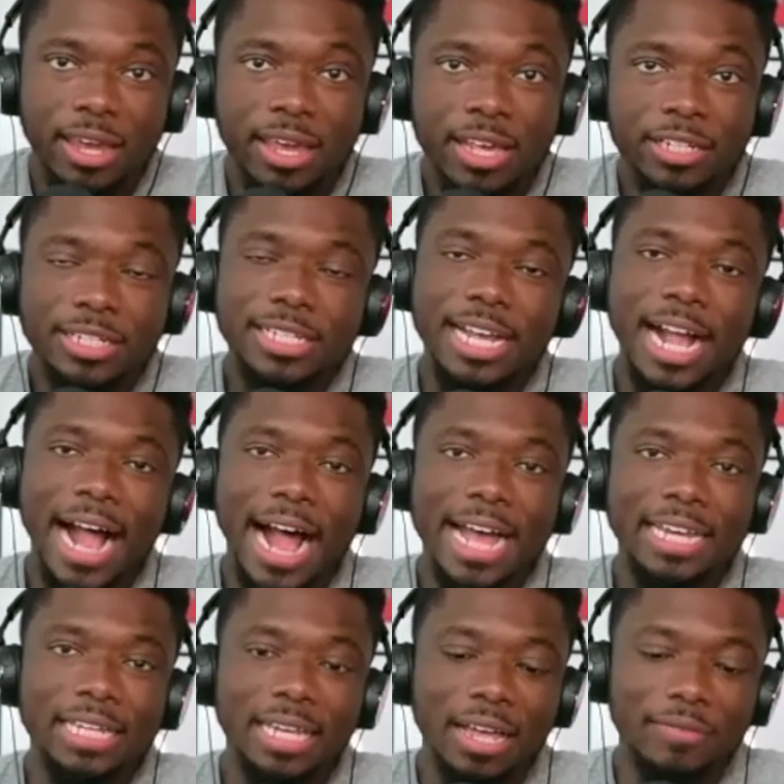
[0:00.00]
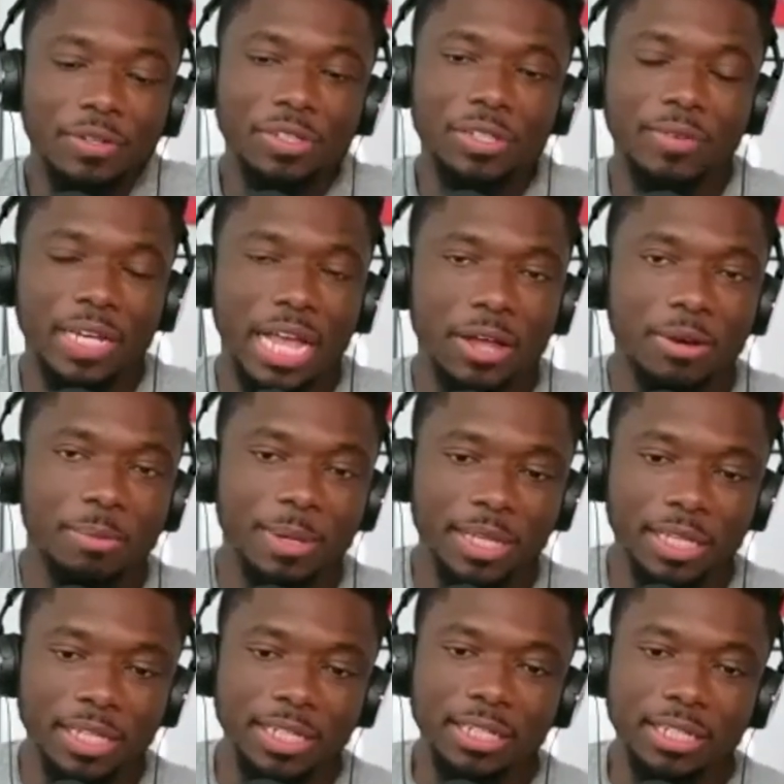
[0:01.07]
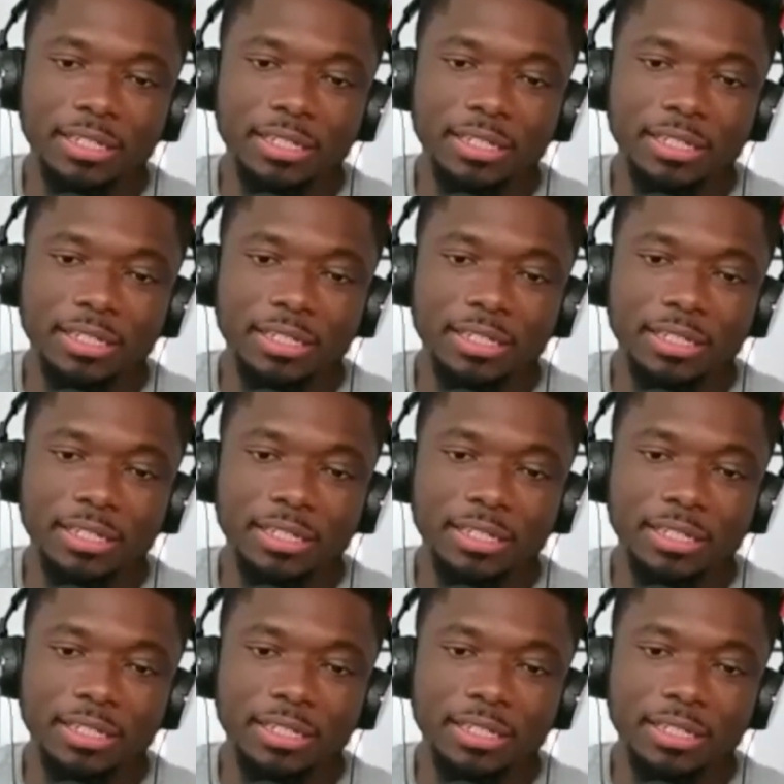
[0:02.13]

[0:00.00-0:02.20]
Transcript: just like heightened levels of accountability.